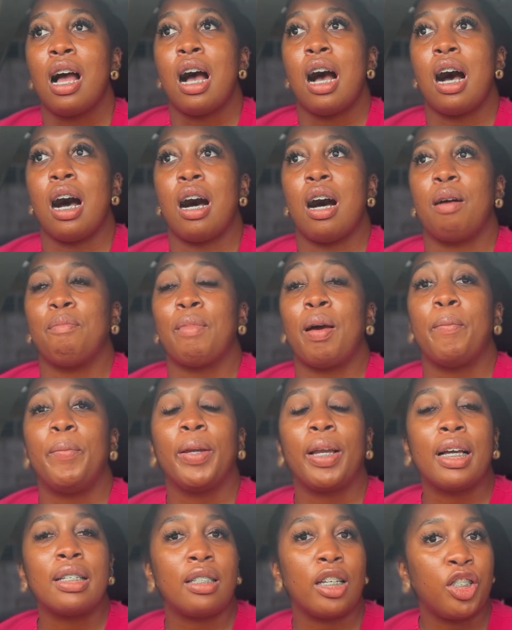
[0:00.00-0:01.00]
My
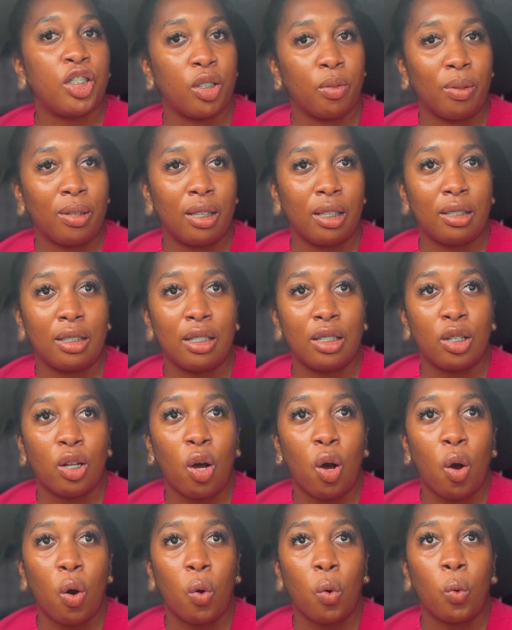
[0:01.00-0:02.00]
biggest issue with it is
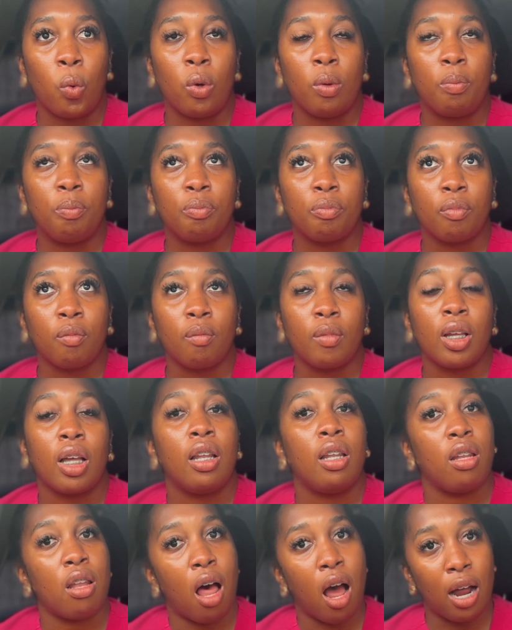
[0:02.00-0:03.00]
how
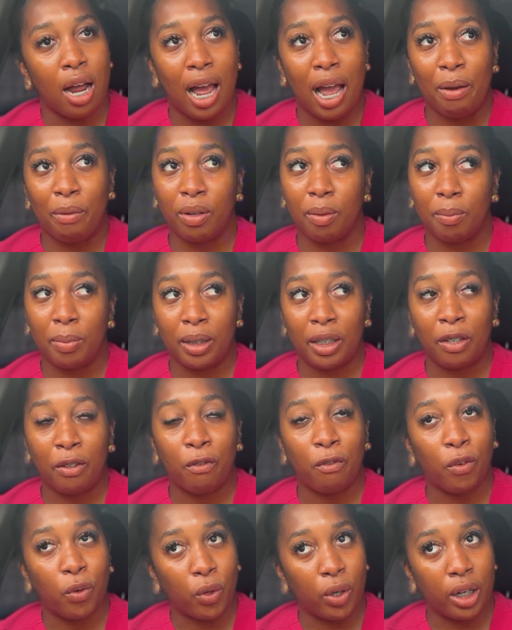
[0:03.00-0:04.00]
long I will
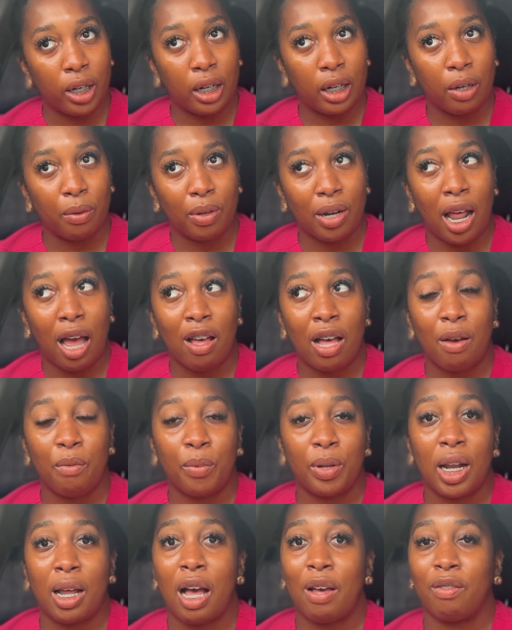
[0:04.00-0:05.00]
bleed for when I
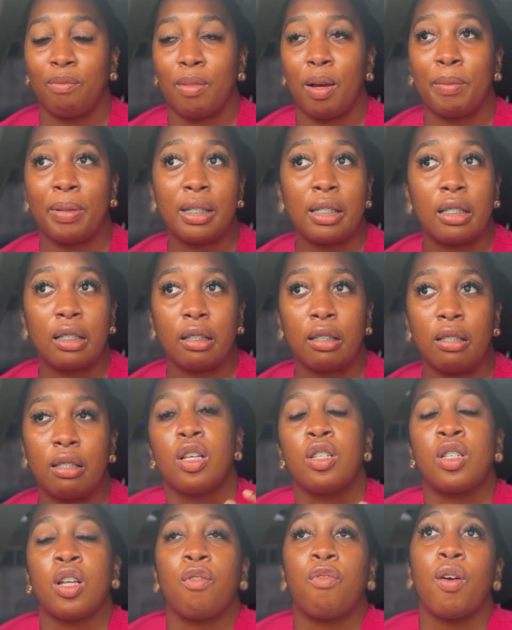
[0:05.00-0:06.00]
have my
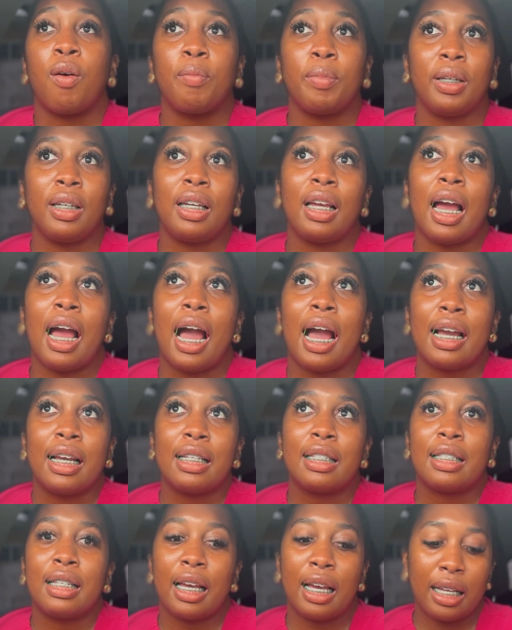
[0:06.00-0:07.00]
menses. So for me,
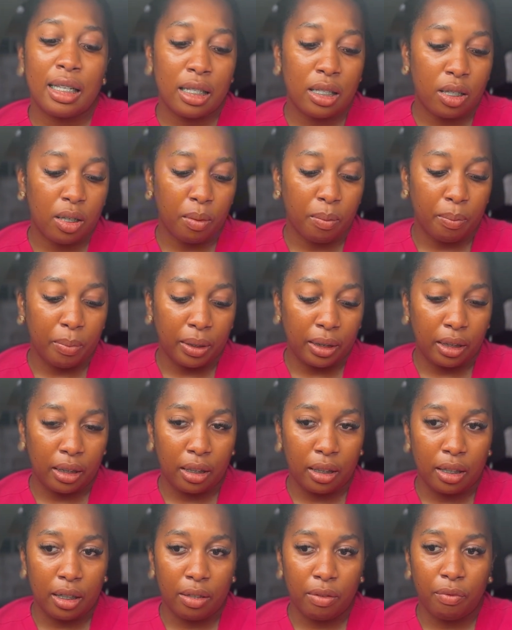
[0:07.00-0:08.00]
I tend to
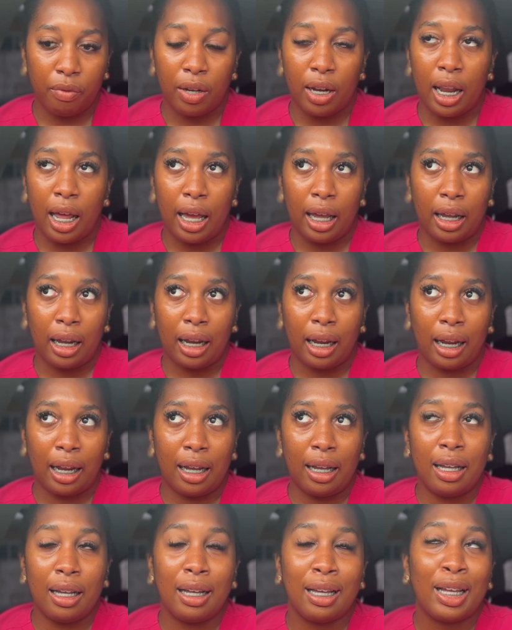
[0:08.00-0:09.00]
bleed for like
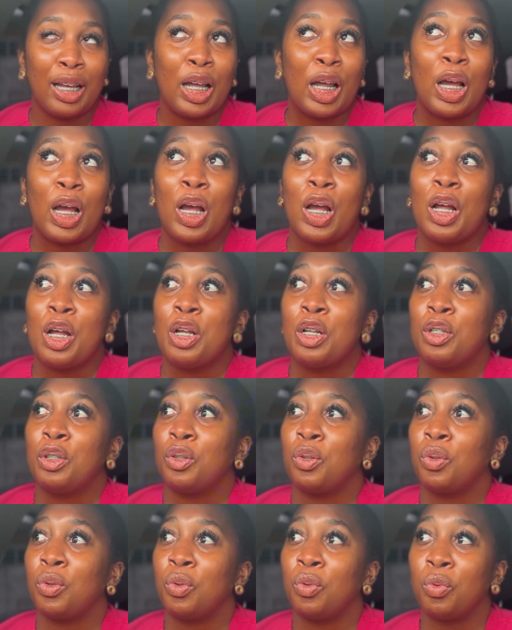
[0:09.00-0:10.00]

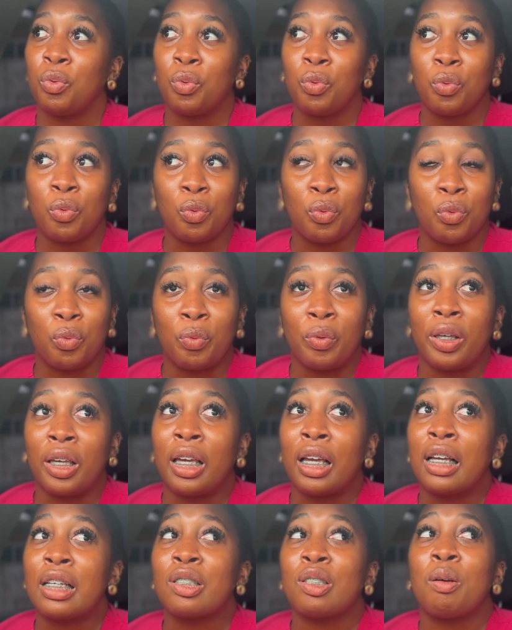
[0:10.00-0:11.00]
2
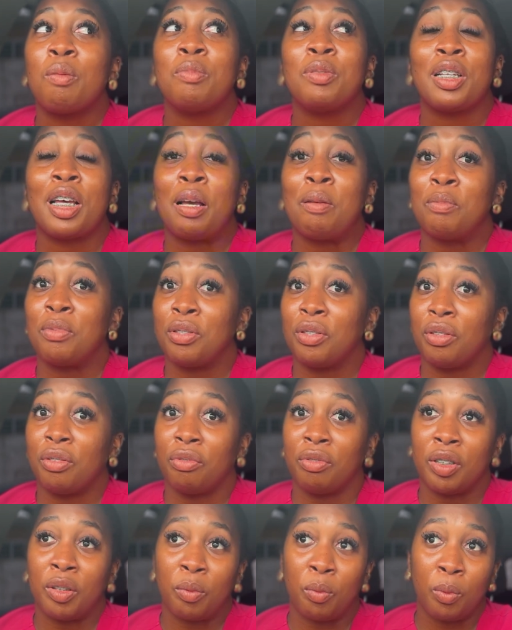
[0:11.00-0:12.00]
weeks, sometimes
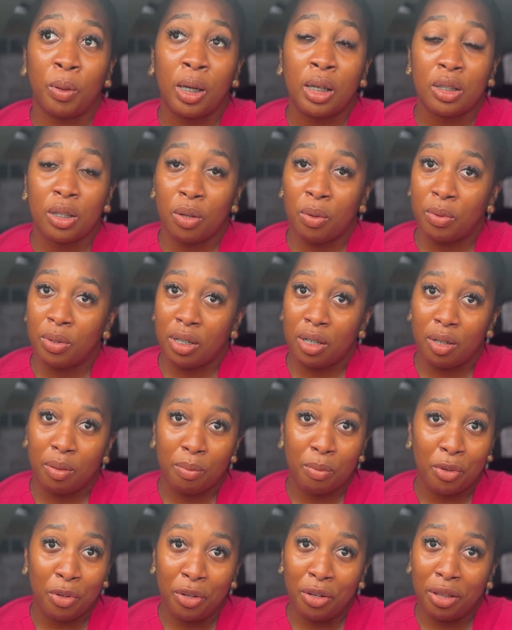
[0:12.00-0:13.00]
3 weeks out of the
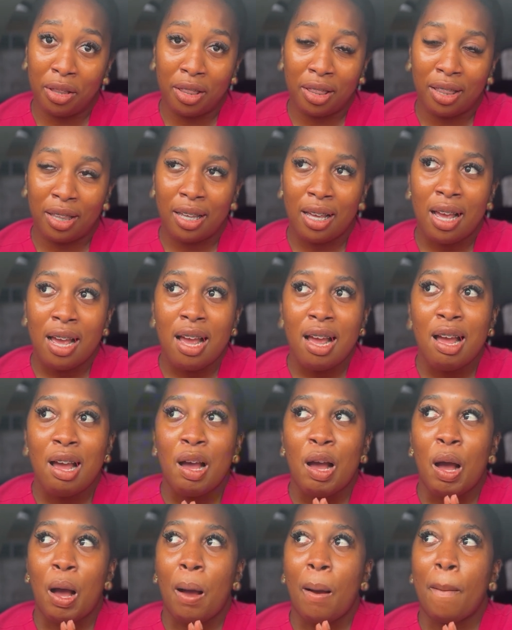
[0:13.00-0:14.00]
month.
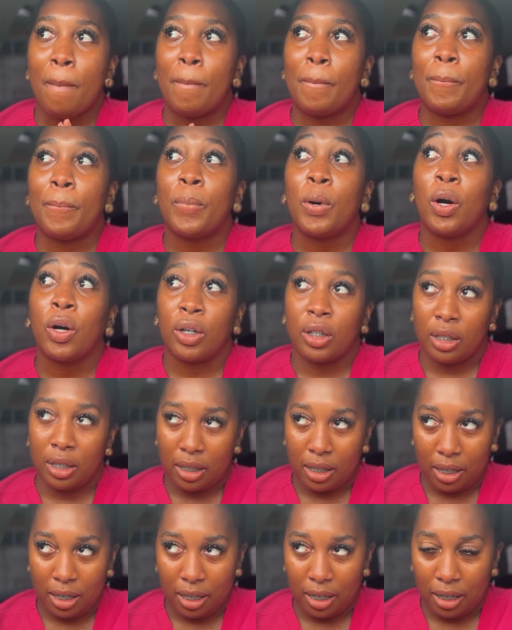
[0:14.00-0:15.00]

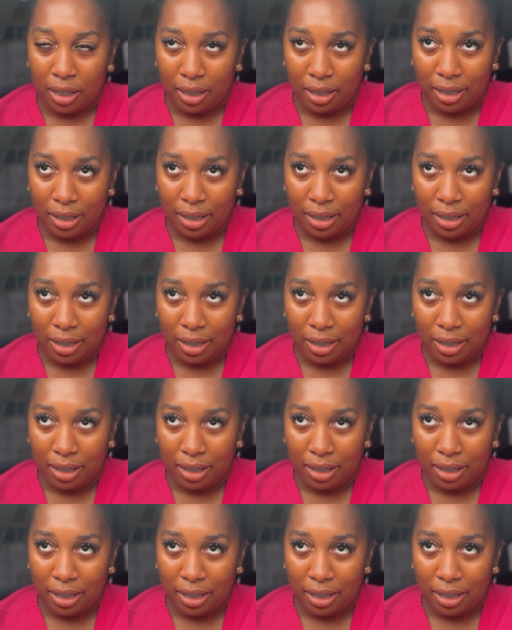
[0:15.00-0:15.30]
But